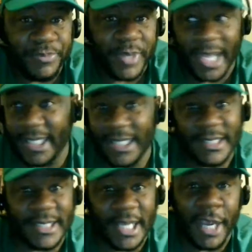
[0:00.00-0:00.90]
And these the
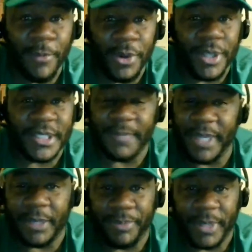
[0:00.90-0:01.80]
same ones that
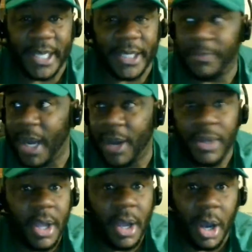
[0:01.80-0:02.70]
be complaining
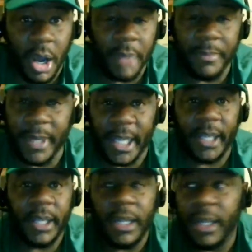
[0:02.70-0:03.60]
about, oh
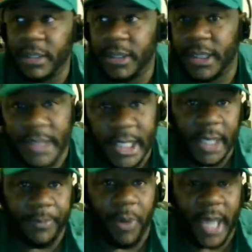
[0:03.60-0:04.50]
man, the
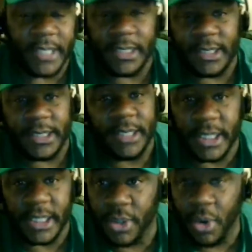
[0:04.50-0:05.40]
ticket
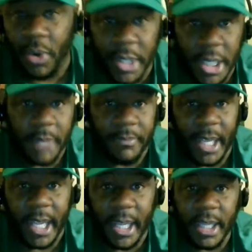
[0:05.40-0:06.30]
prices is going
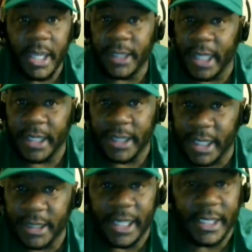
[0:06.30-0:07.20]
up, man.
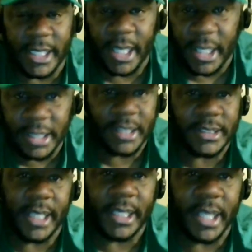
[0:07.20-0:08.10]
They
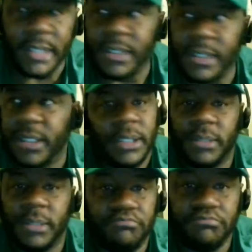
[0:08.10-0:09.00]
killing us. They killing us.
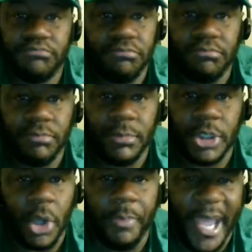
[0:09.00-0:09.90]

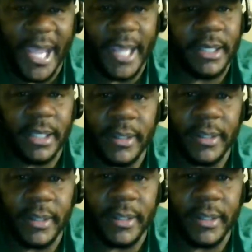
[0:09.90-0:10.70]
Don't pay it then.